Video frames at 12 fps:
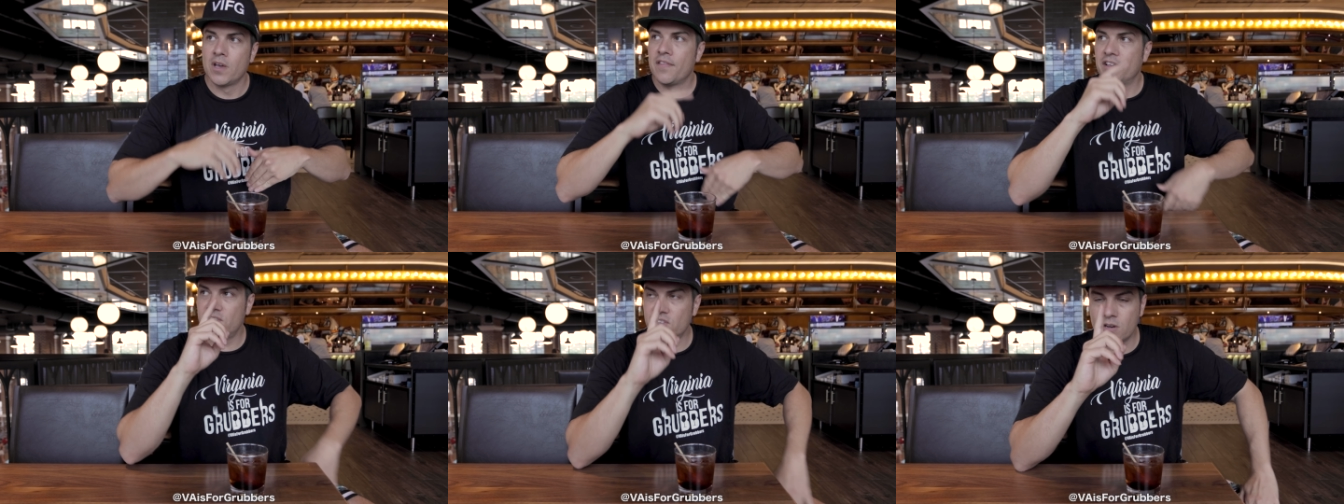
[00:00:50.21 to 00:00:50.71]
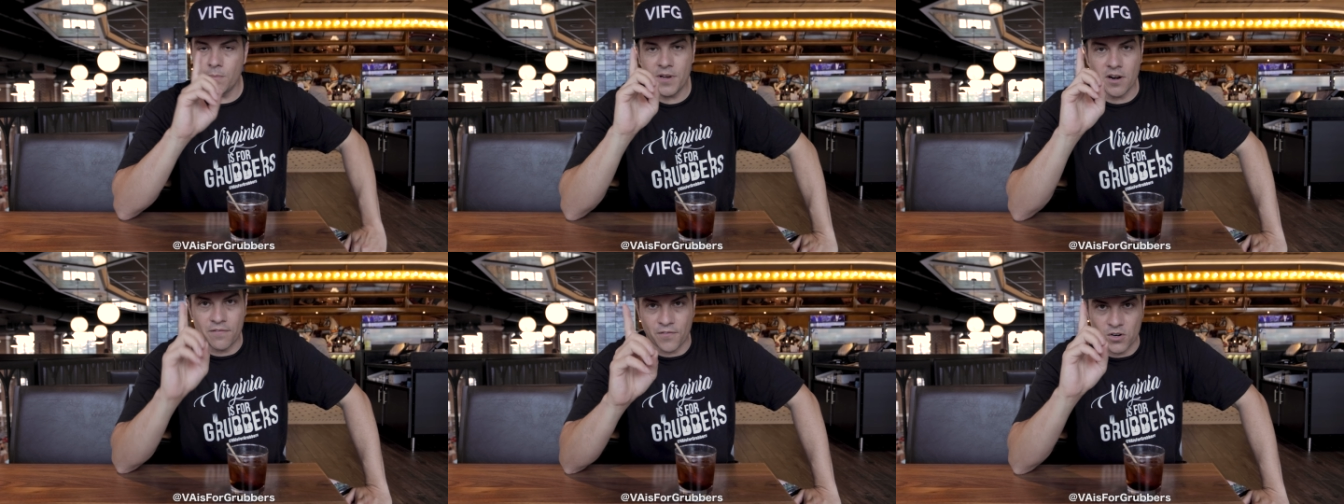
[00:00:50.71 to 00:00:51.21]
This is going to
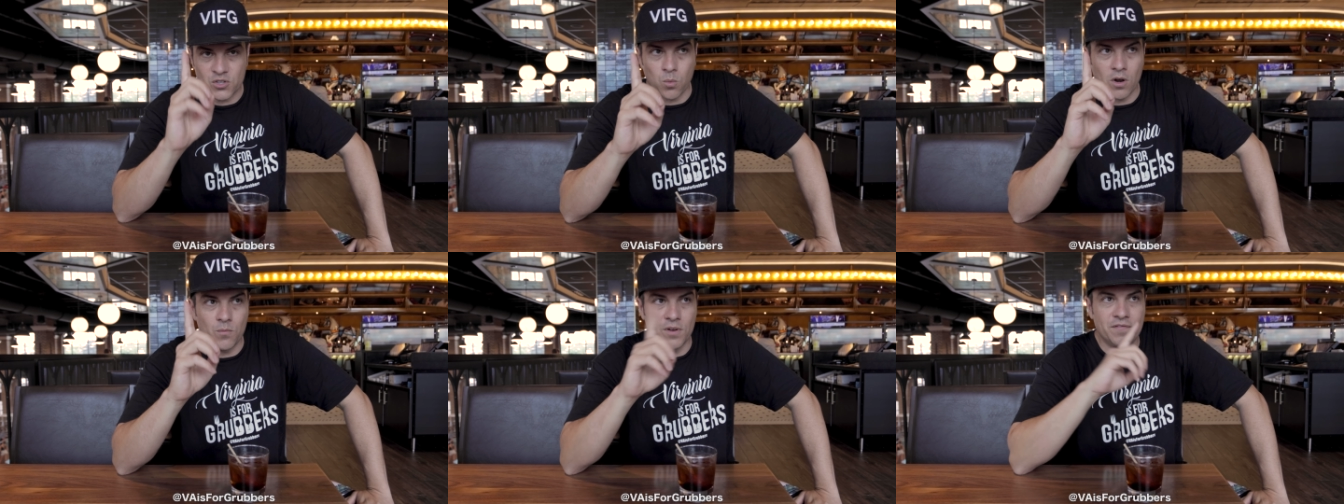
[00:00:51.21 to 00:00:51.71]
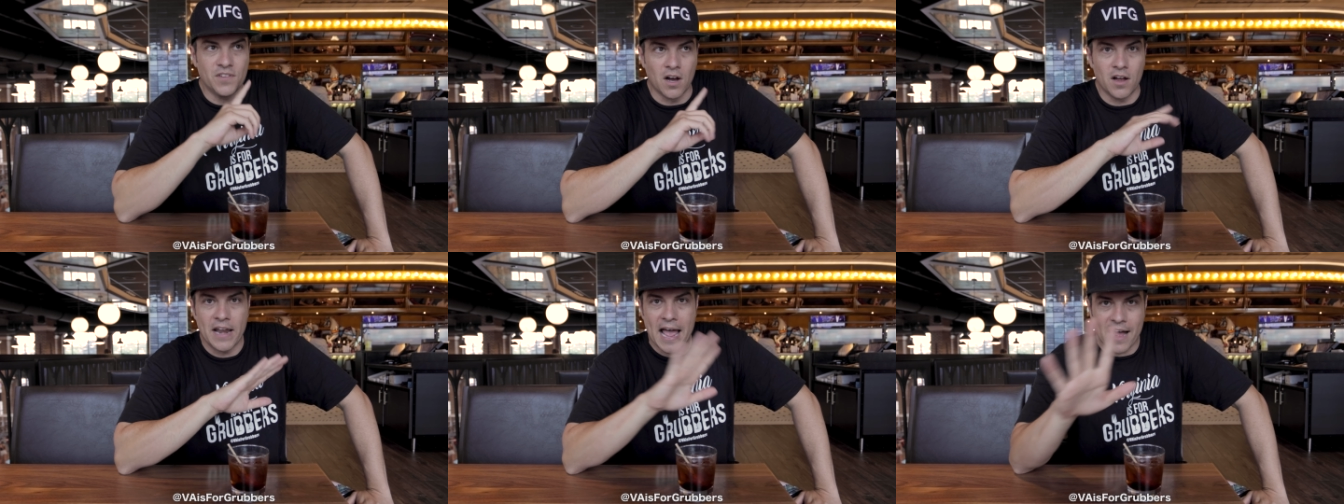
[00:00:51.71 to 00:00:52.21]
be our first one we've
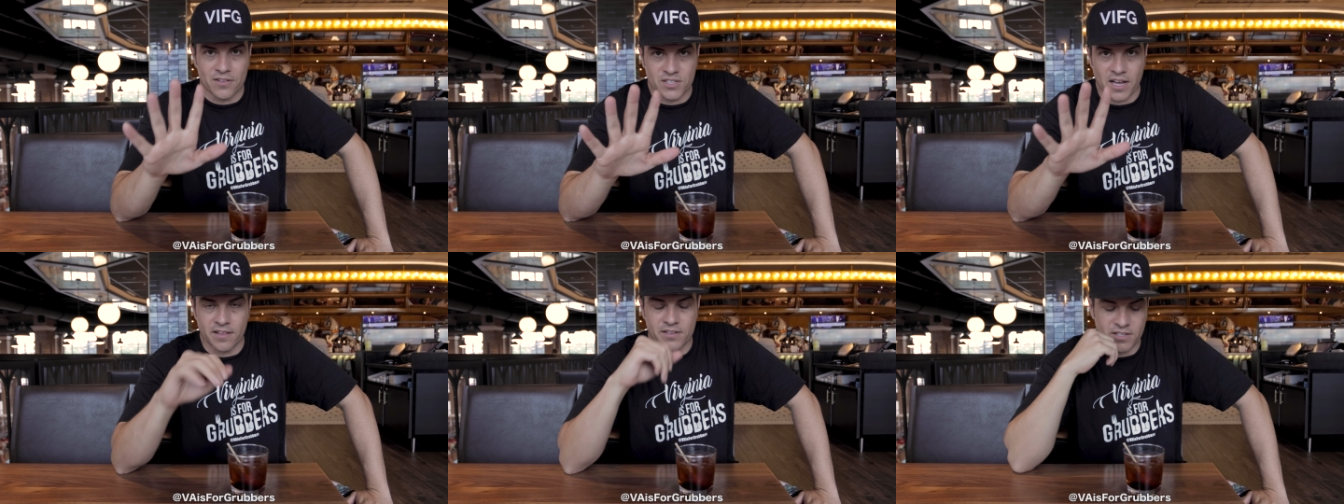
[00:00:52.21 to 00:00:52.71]
done outside of the